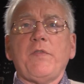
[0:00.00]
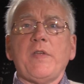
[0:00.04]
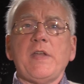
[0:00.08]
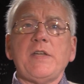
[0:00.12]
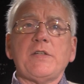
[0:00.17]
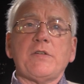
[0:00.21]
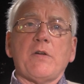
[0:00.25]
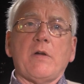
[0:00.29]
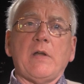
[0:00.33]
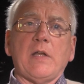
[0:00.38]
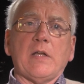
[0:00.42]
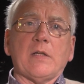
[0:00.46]
of
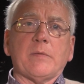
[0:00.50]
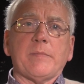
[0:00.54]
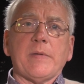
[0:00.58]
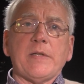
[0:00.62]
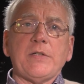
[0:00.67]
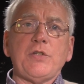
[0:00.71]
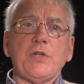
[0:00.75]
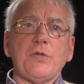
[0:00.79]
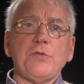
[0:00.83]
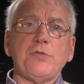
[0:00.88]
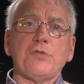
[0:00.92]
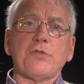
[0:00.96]
these are a little
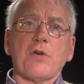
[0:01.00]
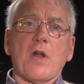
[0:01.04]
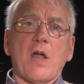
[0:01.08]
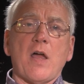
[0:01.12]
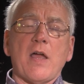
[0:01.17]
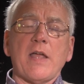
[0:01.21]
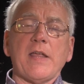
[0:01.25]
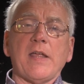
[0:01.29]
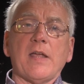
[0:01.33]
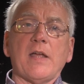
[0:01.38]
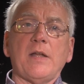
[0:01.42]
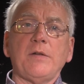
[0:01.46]
bit too
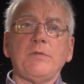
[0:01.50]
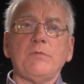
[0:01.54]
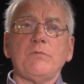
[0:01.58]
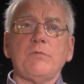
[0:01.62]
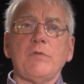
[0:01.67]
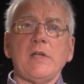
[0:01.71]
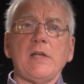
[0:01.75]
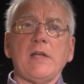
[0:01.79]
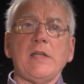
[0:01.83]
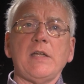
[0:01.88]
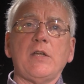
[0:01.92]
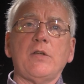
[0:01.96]
dry
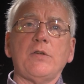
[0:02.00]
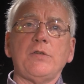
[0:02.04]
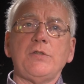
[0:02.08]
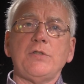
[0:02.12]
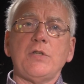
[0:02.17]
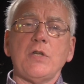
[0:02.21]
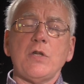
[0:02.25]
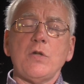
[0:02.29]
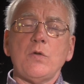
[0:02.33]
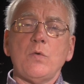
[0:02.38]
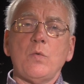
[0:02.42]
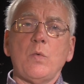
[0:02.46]
and really
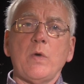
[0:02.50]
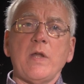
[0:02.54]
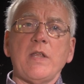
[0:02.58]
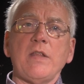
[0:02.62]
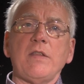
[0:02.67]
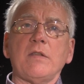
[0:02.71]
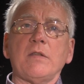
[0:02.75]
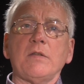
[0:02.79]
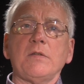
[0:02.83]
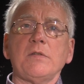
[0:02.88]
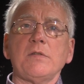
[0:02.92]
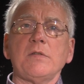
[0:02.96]
could do
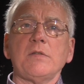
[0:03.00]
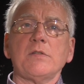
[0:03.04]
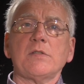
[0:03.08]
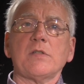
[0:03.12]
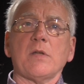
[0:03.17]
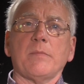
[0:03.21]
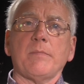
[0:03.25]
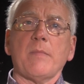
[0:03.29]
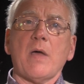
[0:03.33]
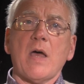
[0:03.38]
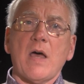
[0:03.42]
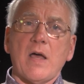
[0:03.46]
with
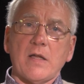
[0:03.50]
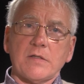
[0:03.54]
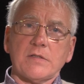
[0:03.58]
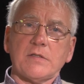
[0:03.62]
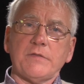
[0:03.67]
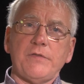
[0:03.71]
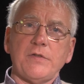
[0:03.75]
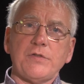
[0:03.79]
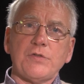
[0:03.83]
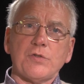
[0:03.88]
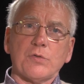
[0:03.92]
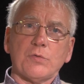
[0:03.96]
some
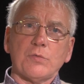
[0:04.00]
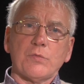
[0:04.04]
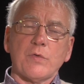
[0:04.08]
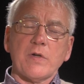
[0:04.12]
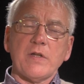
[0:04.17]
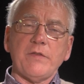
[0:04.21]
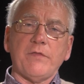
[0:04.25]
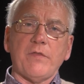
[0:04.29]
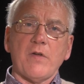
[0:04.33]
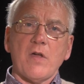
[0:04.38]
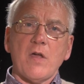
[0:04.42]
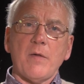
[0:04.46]
artificial
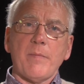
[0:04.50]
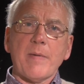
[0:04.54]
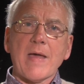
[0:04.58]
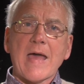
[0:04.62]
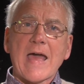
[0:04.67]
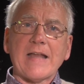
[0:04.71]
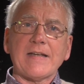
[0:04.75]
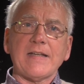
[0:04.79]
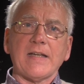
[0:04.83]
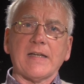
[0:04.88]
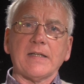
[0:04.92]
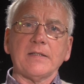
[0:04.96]
reverb
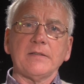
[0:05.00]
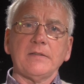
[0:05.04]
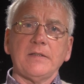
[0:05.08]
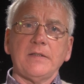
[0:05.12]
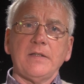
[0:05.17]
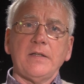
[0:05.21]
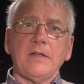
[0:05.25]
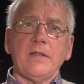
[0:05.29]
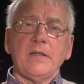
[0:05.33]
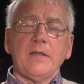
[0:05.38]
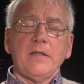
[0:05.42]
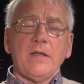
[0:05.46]
adding.
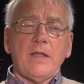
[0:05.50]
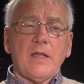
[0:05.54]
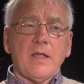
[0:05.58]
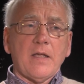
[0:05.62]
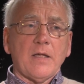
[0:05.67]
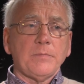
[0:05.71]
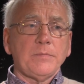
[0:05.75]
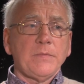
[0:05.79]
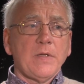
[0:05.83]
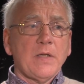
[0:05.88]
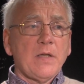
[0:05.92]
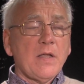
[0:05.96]

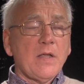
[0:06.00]
Um,